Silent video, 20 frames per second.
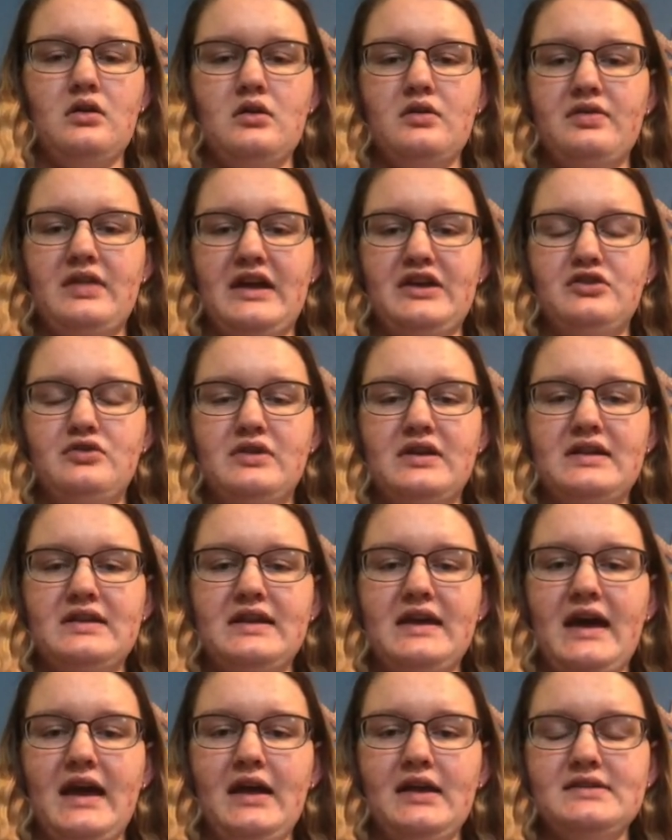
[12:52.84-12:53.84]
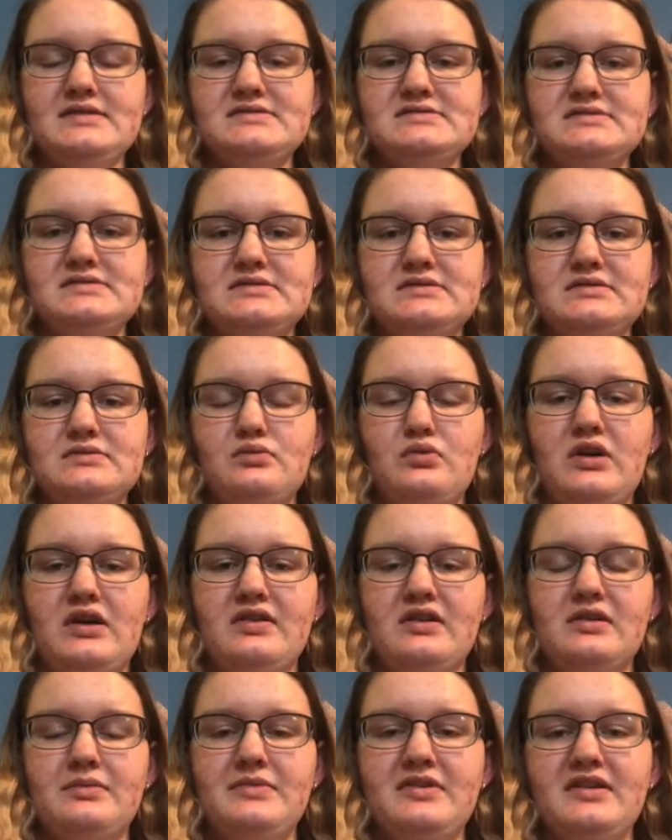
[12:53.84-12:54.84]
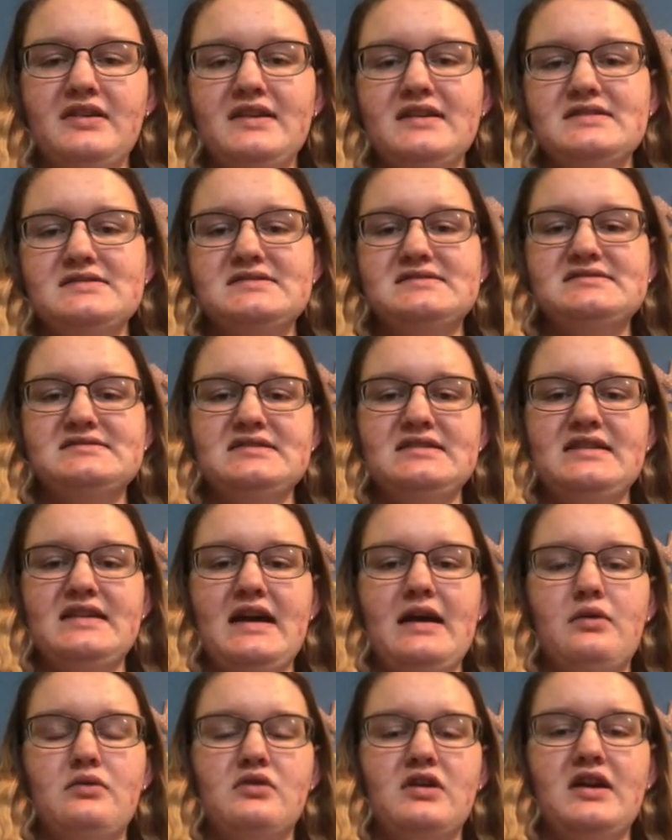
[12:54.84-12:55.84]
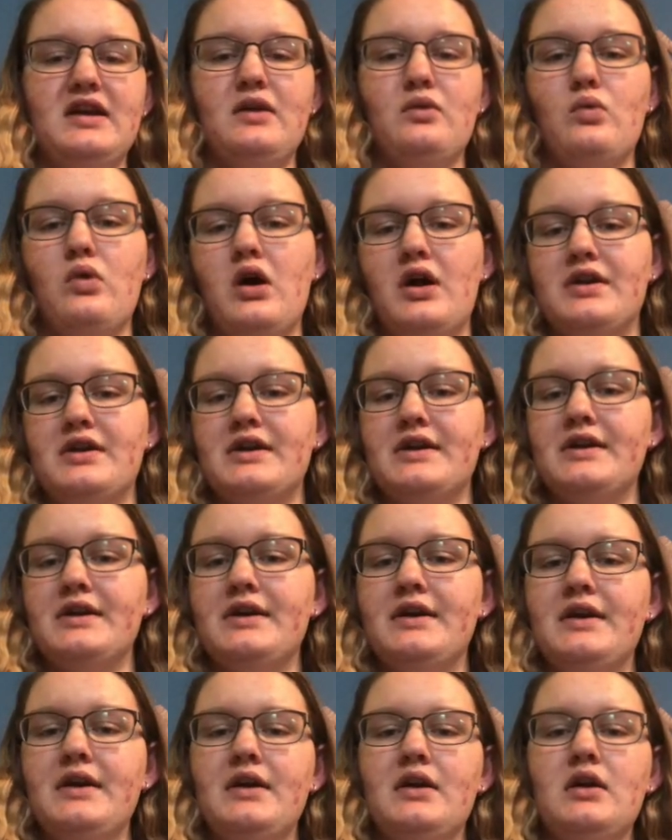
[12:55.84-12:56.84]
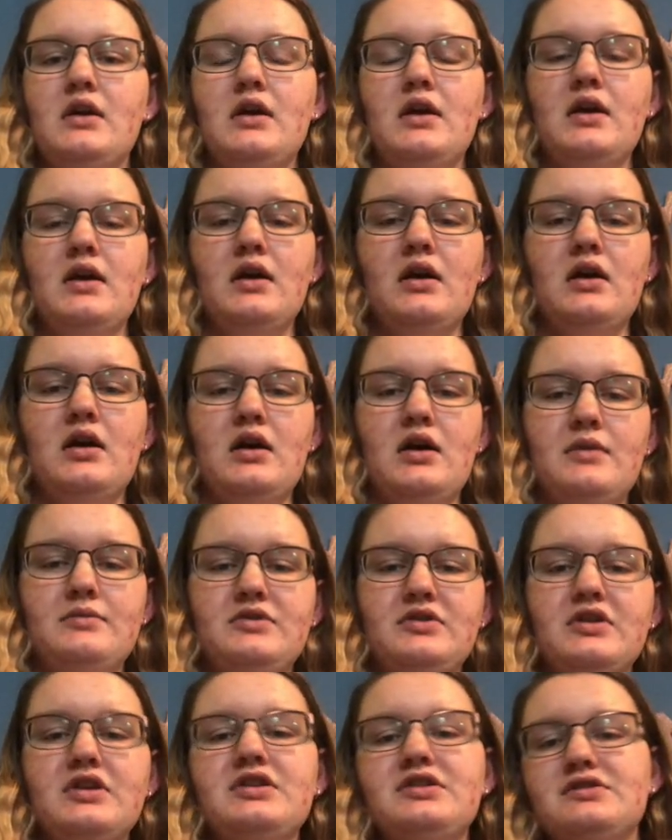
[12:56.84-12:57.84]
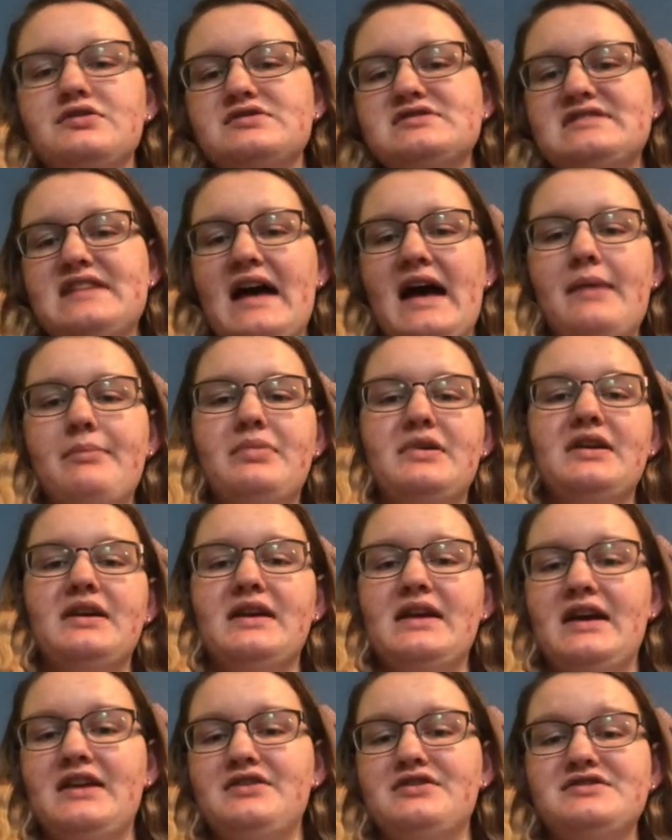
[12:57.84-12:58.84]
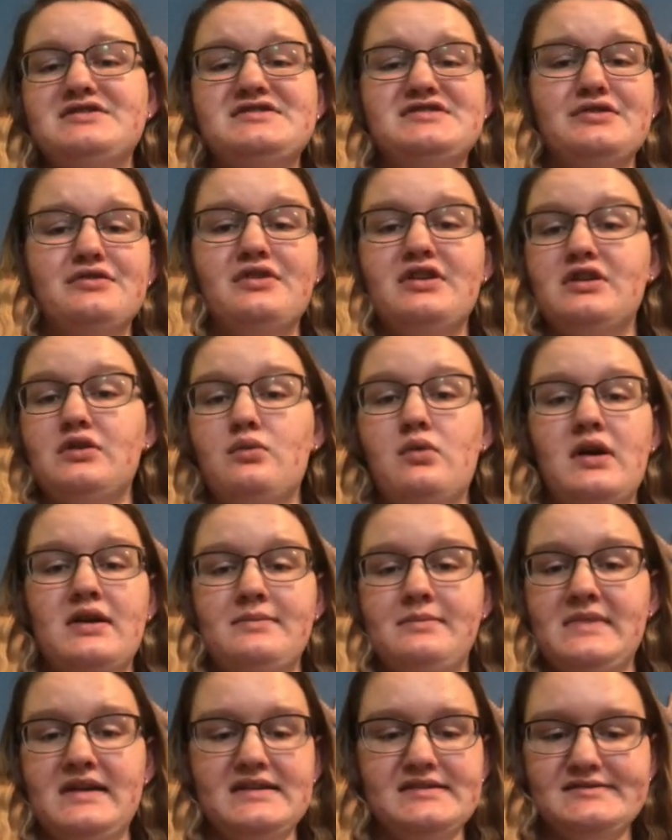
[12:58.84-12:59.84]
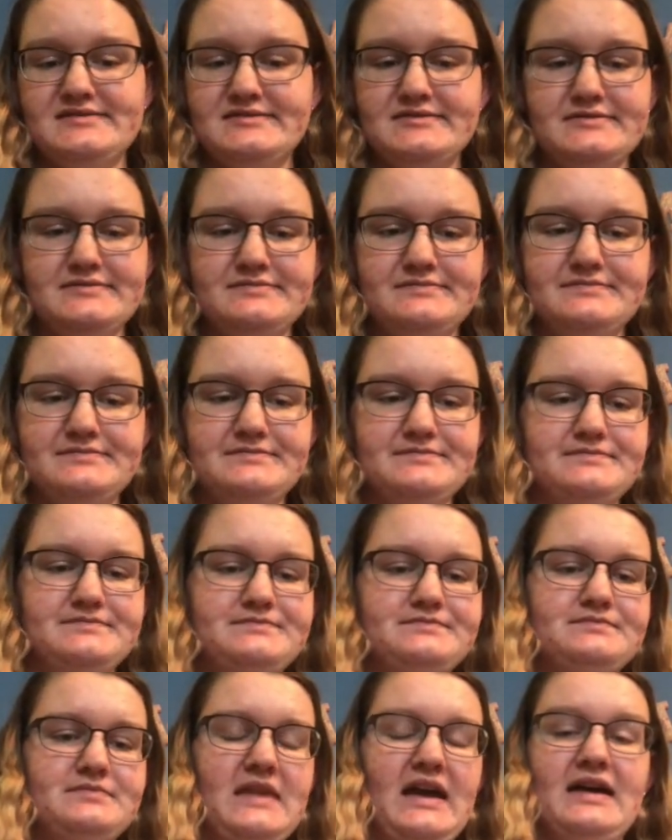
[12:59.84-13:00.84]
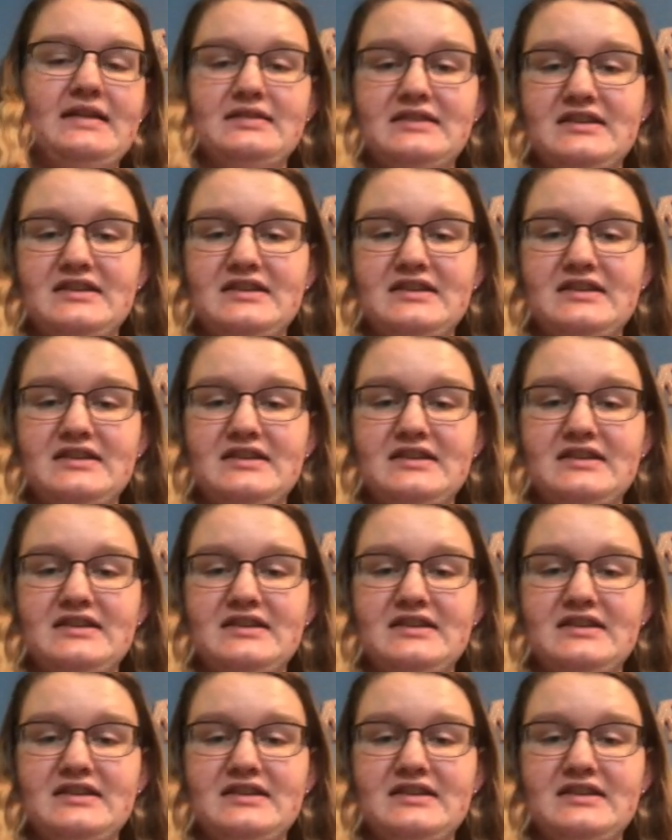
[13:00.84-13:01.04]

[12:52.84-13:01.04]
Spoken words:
that you can get where the chameleon can see that running water. You can use that, but again, you're still going to want to mist at